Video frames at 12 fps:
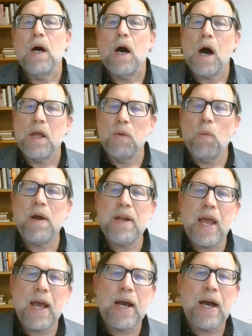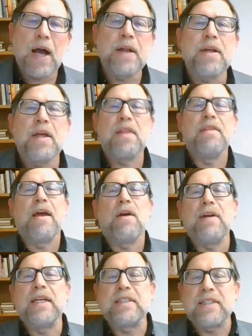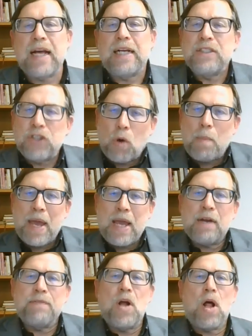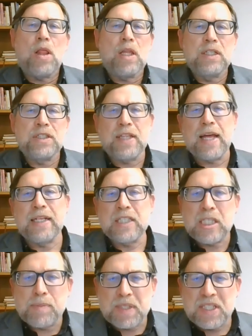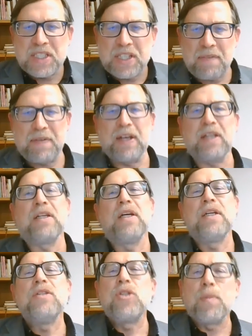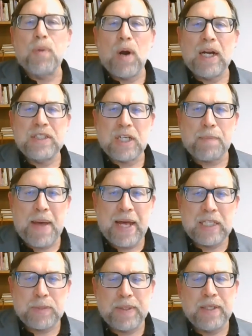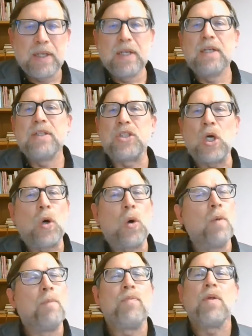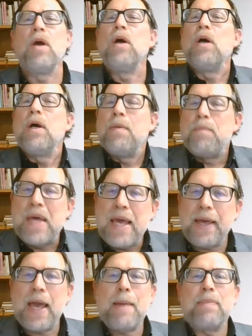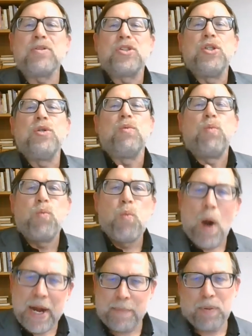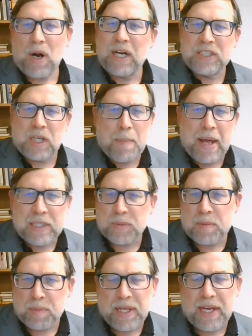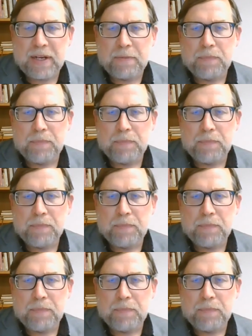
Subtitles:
On the one hand, there is that domain of knowledge that is specific to project management. So being able to write a project management plan,